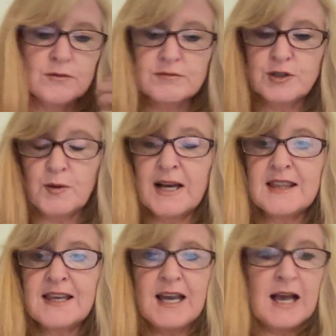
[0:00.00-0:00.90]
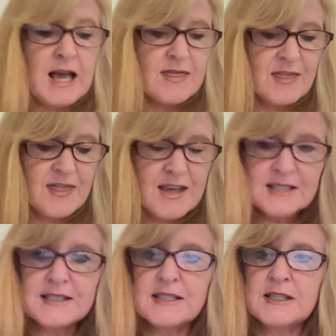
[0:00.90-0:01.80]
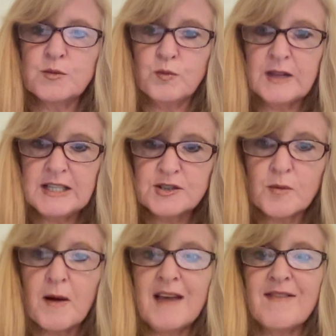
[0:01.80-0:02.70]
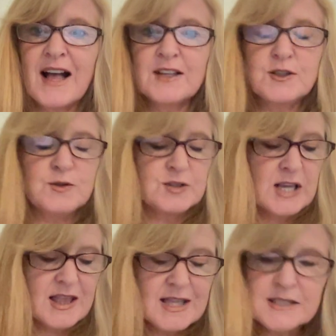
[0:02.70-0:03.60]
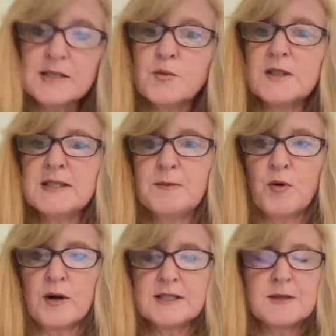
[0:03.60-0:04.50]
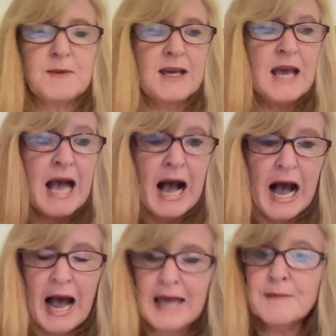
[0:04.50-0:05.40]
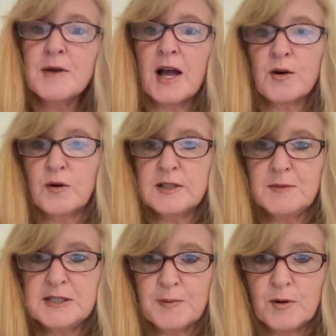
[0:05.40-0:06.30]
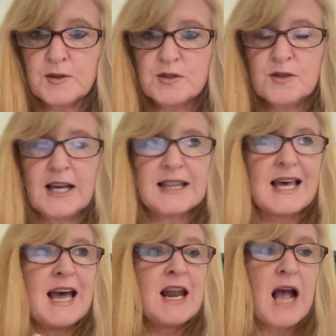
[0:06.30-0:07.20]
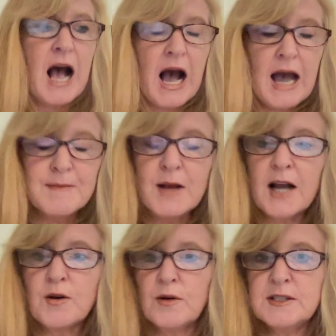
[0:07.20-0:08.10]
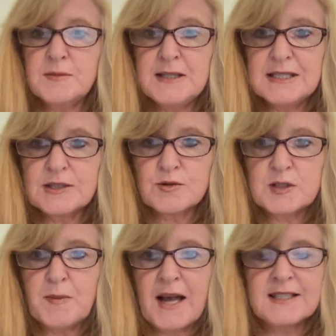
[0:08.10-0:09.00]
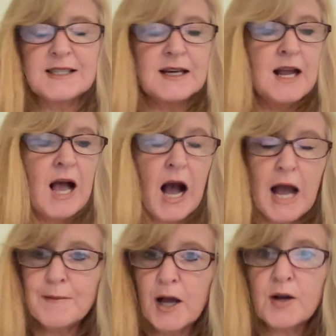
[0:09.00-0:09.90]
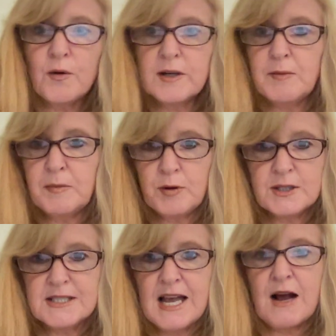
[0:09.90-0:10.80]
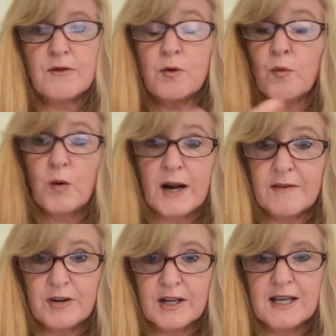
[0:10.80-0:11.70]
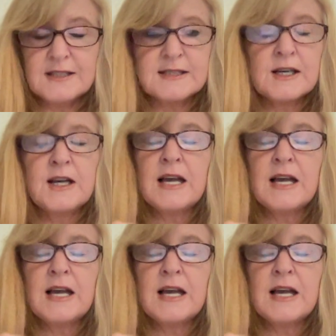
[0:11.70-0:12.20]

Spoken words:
do anything. These are my values. This is what's important to me. I am not going to be spoken to like that. I'm not going to be disrespected. I'm not going to be put down, whatever it is.